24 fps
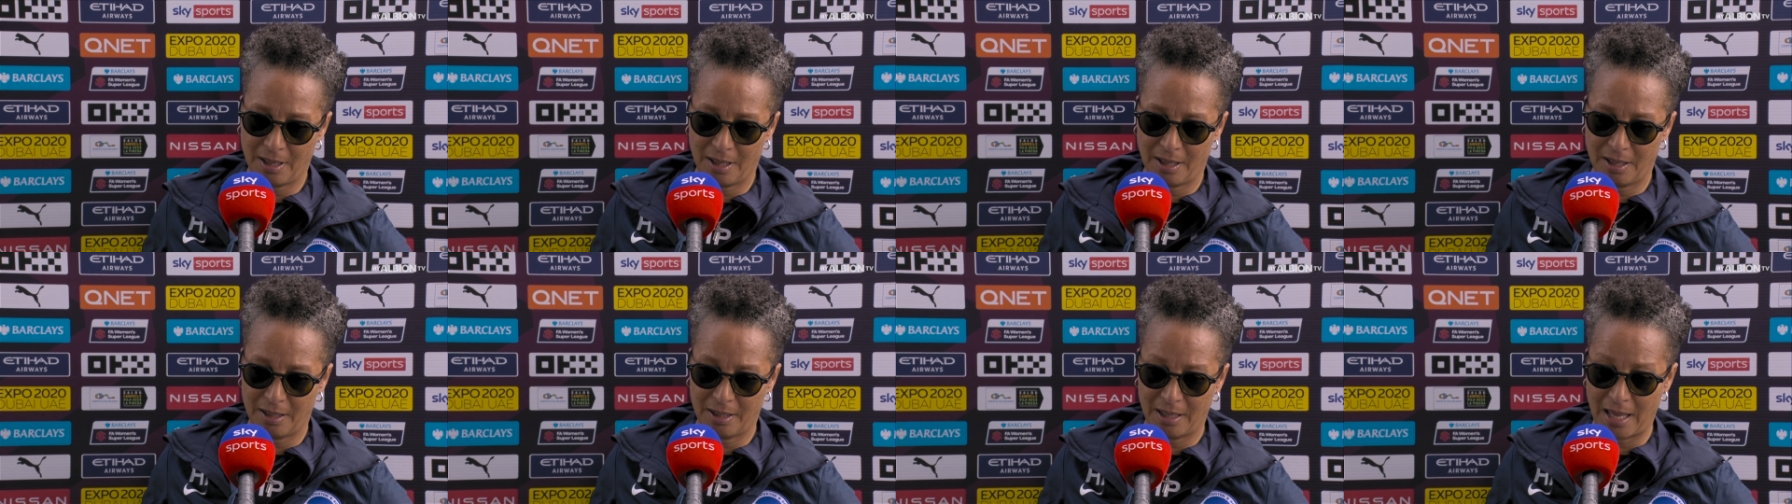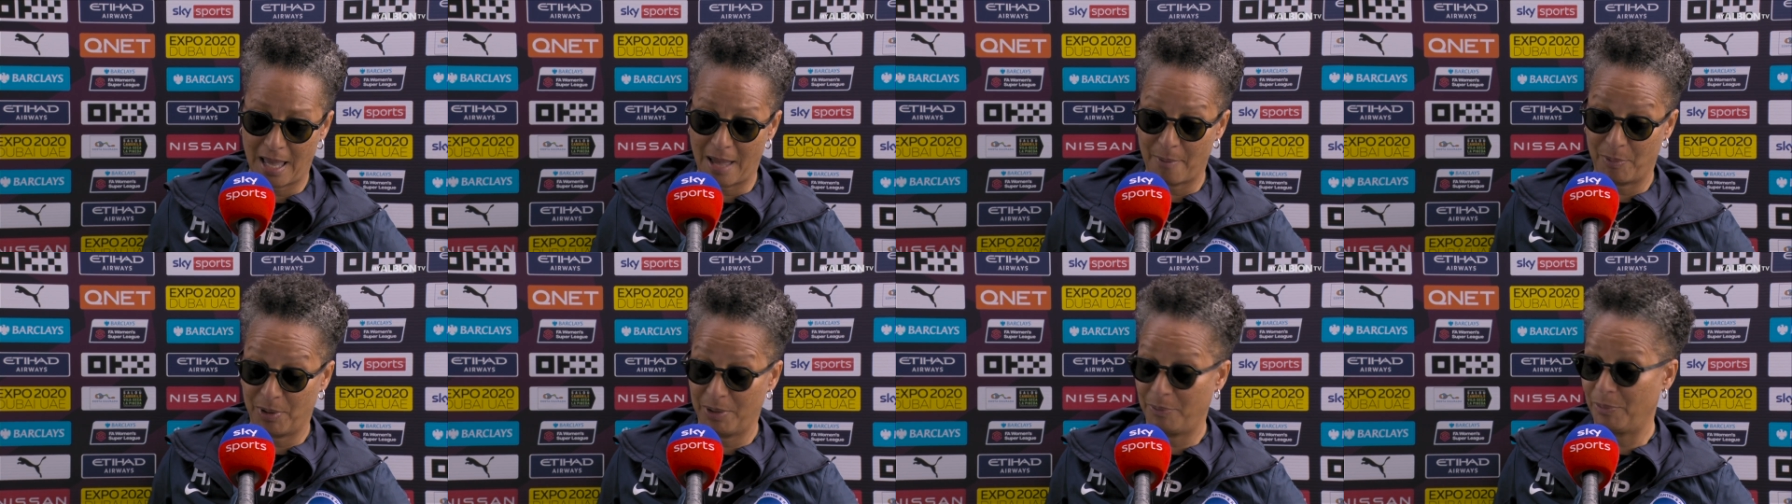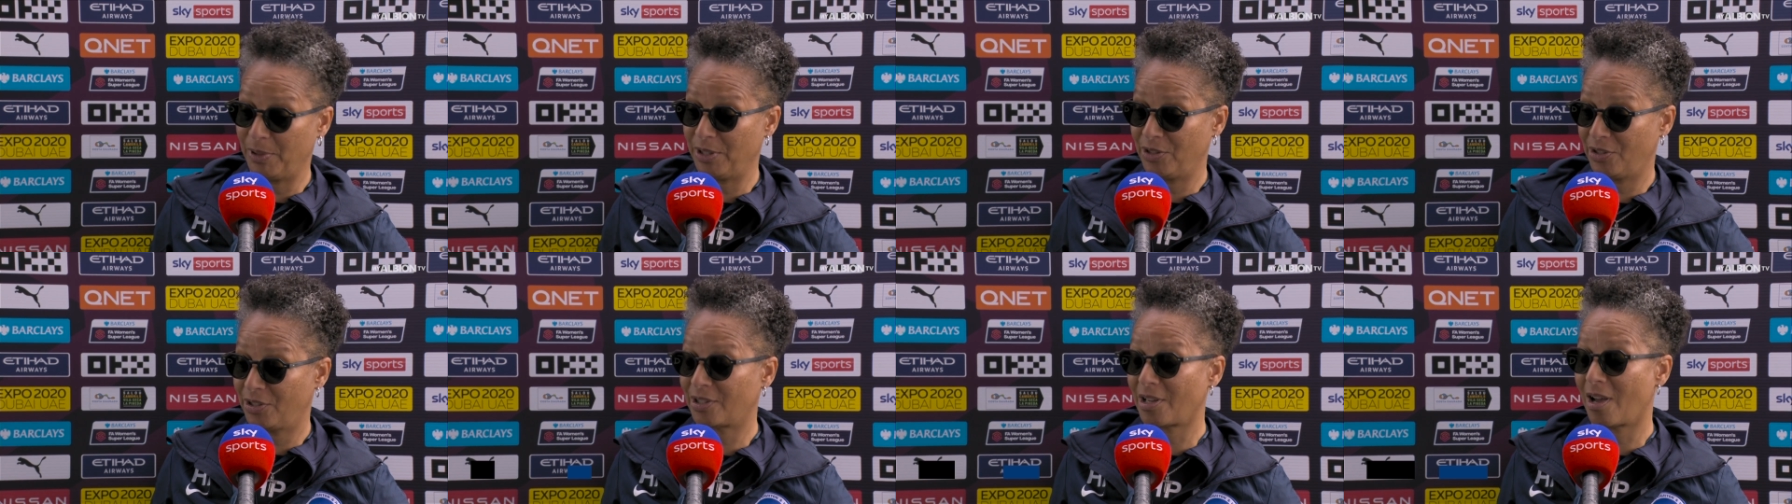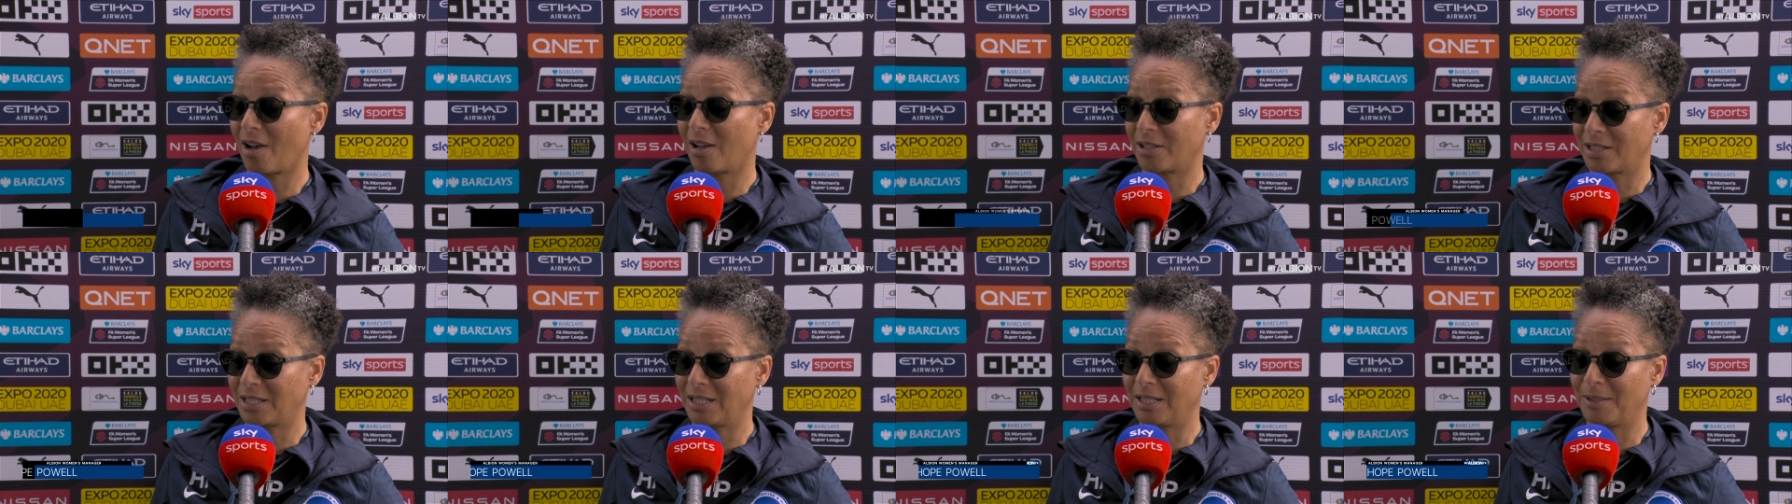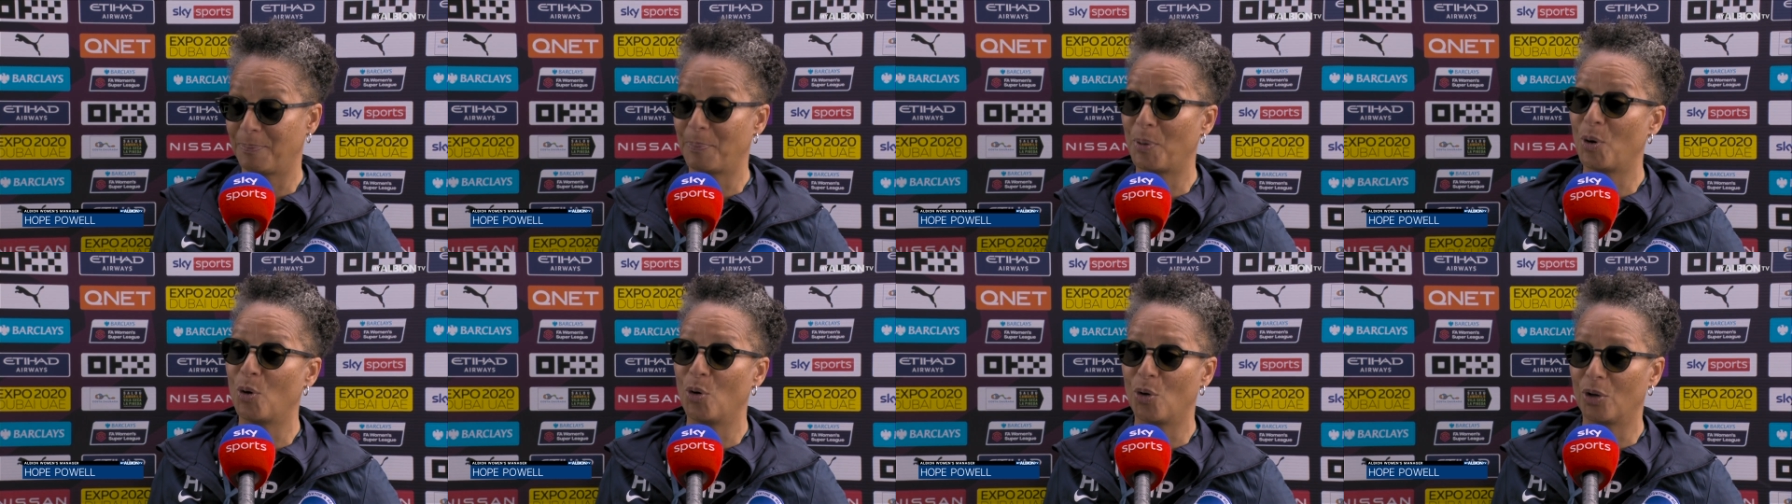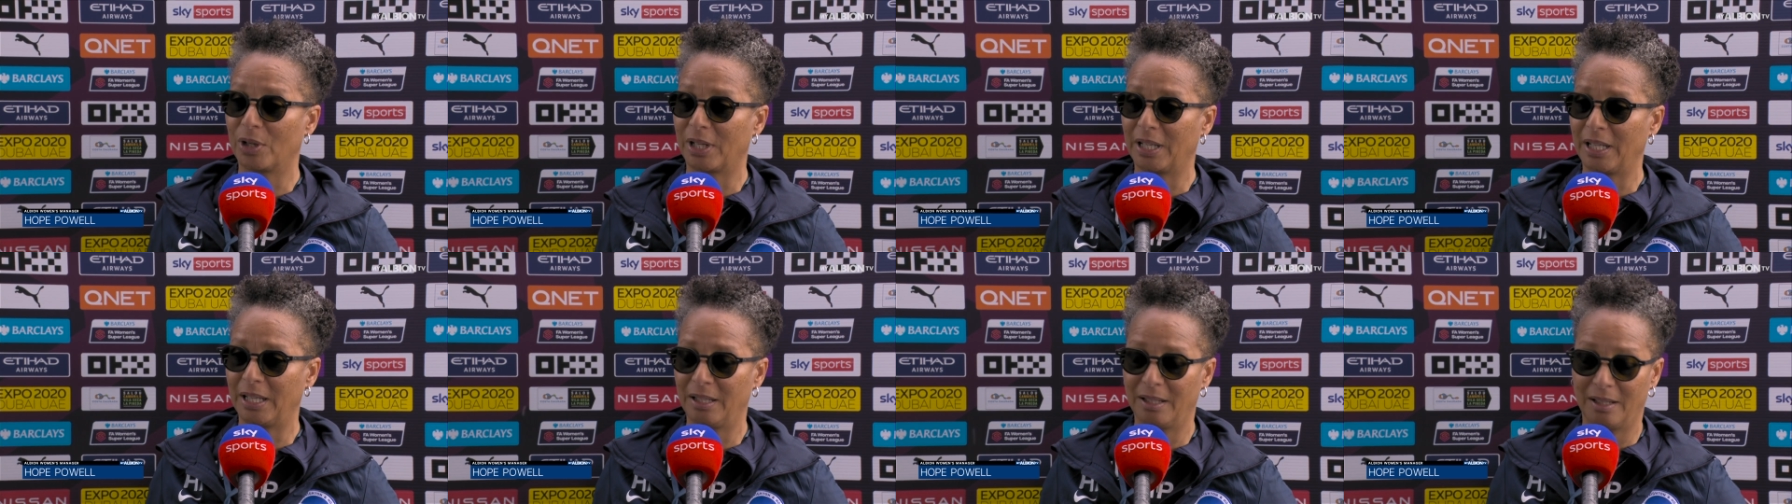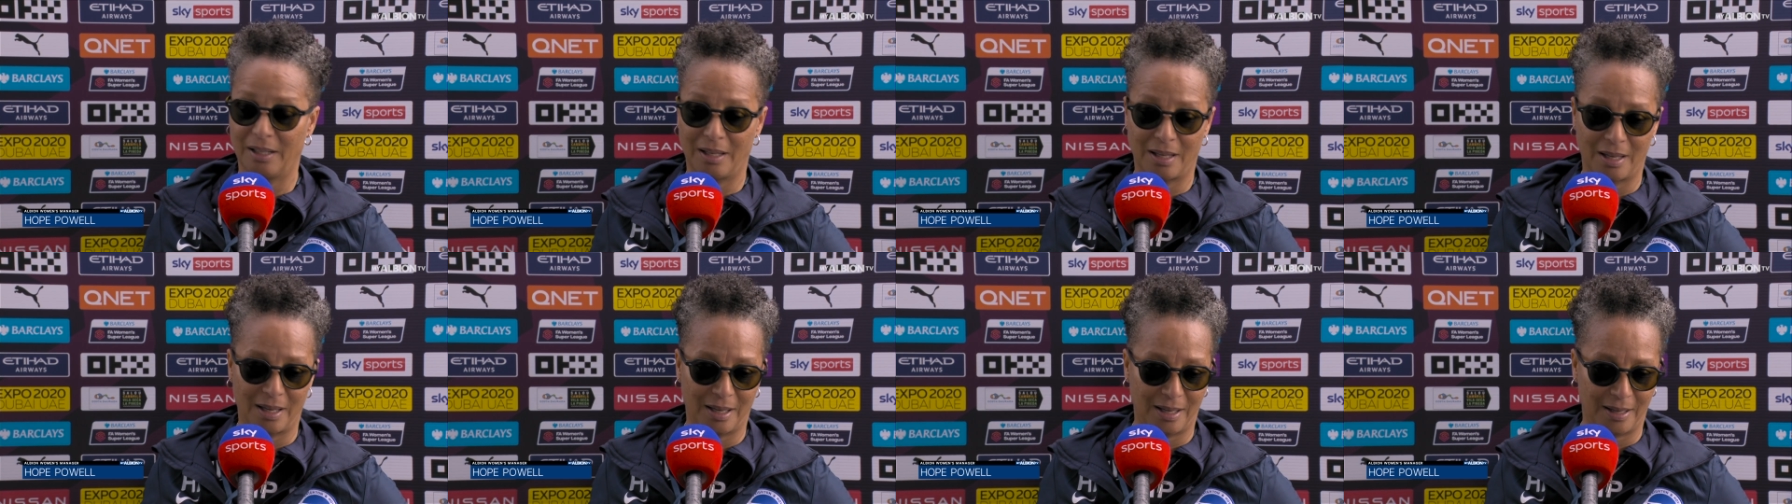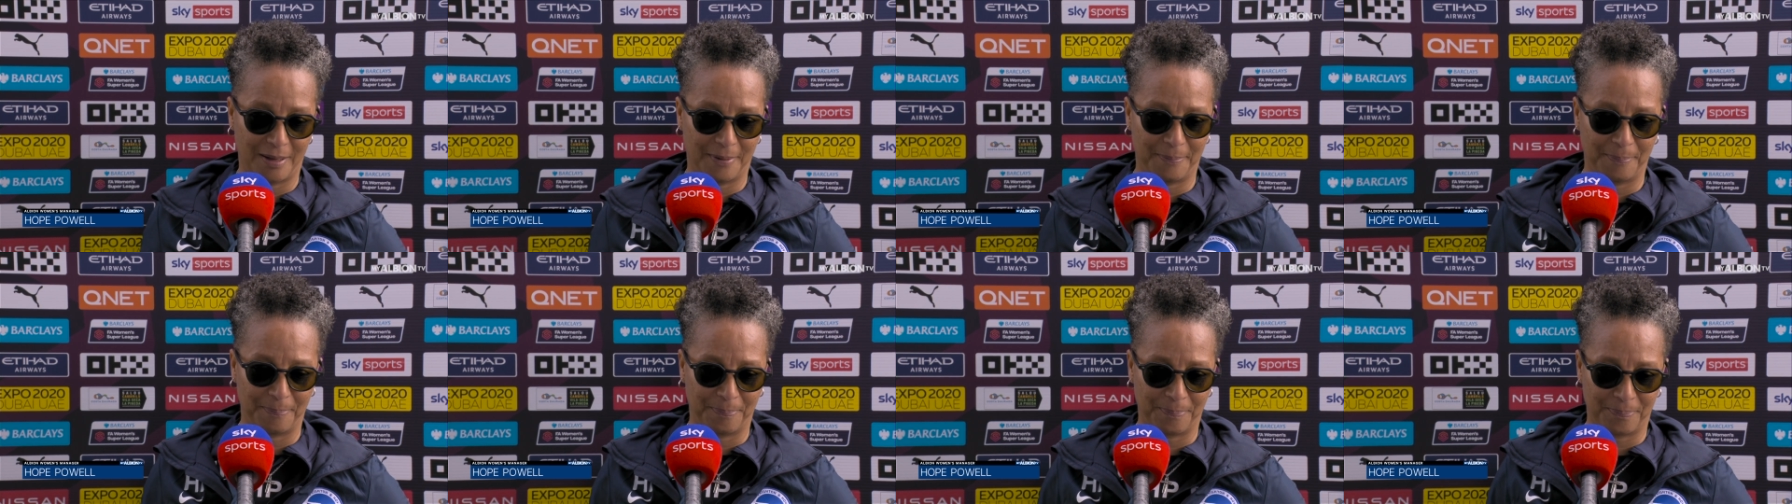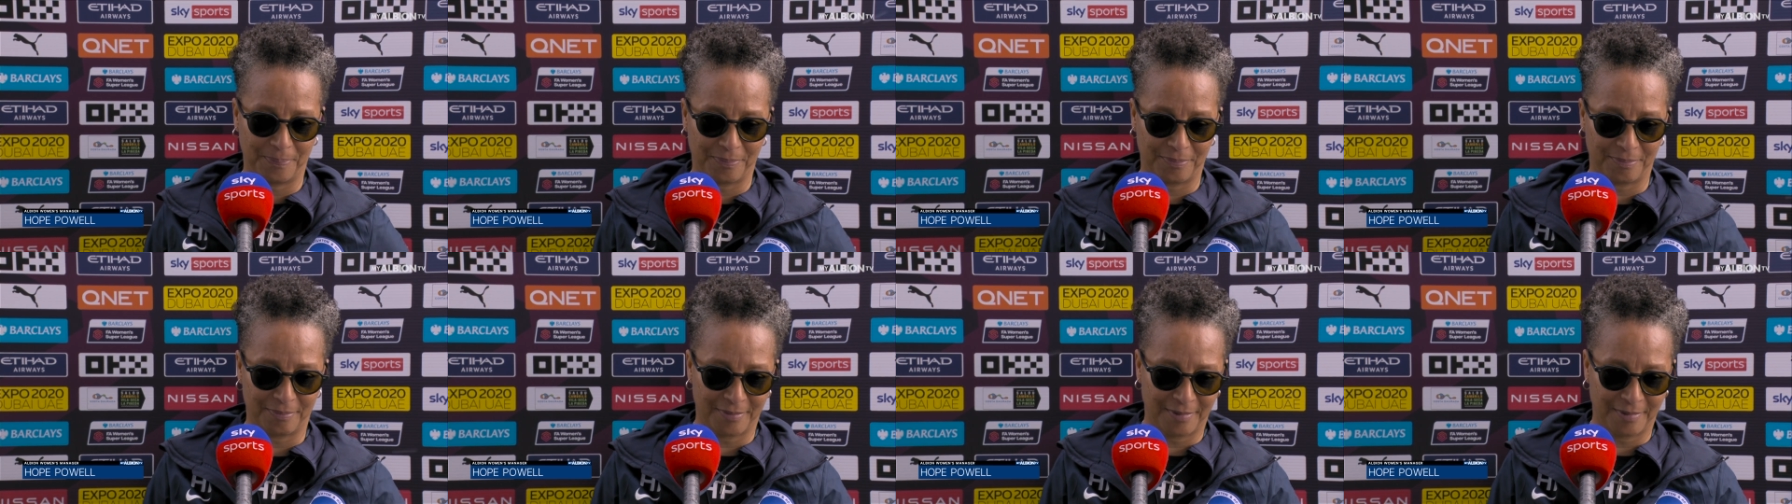yeah, we, we started poorly. Um,